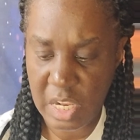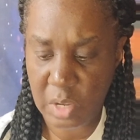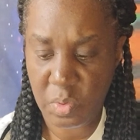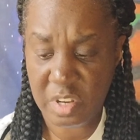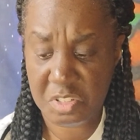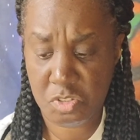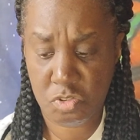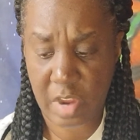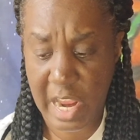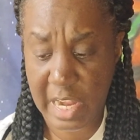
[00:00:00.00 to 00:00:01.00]
like where it's
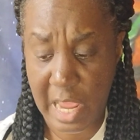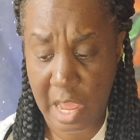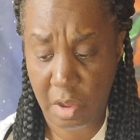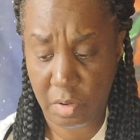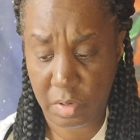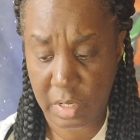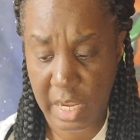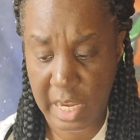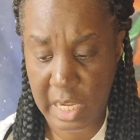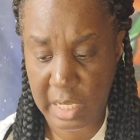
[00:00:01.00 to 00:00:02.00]
dried out
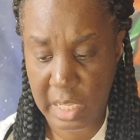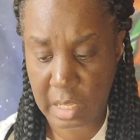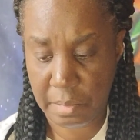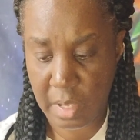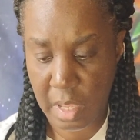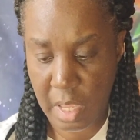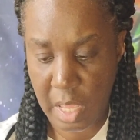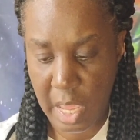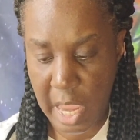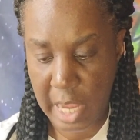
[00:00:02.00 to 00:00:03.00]
and I gotta keep
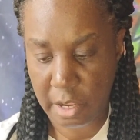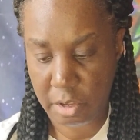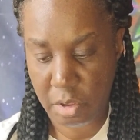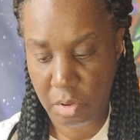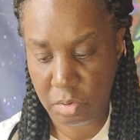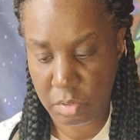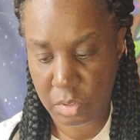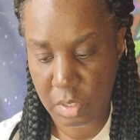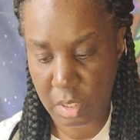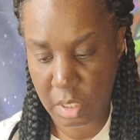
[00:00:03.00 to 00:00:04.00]
adding coat.
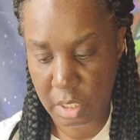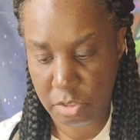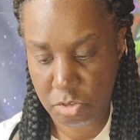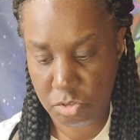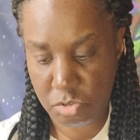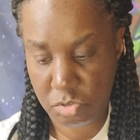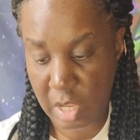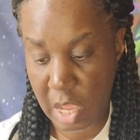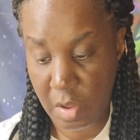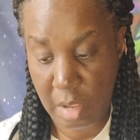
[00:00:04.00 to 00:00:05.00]

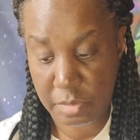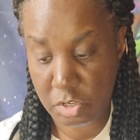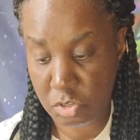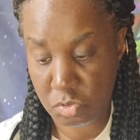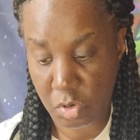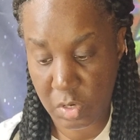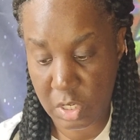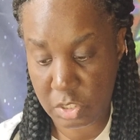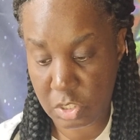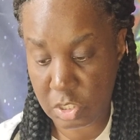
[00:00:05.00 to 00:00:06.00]
How I'm just
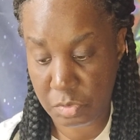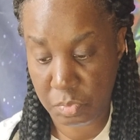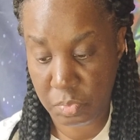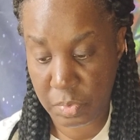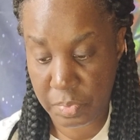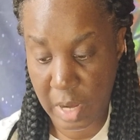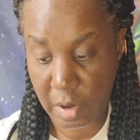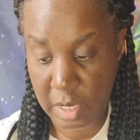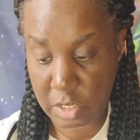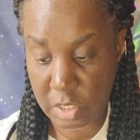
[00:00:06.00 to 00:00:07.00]
stroking this and just
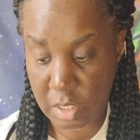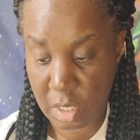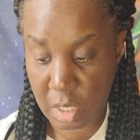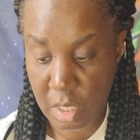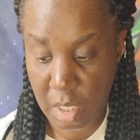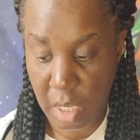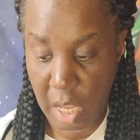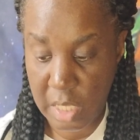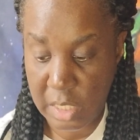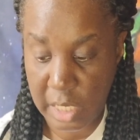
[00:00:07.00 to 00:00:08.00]
barely just,
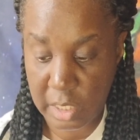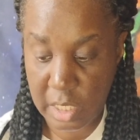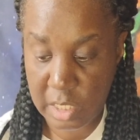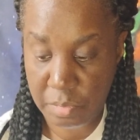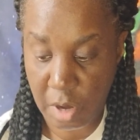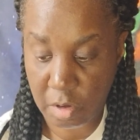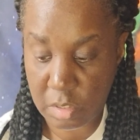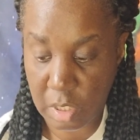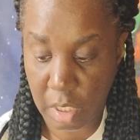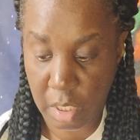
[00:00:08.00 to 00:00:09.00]
it's like these
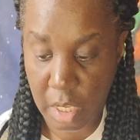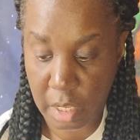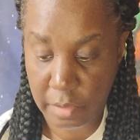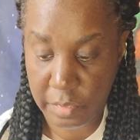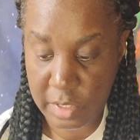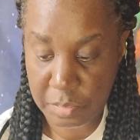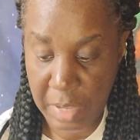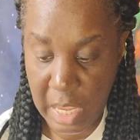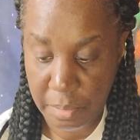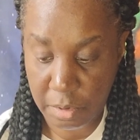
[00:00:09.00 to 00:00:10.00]
markers love this
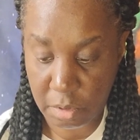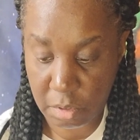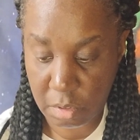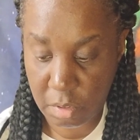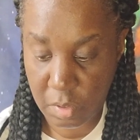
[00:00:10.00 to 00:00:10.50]
paper.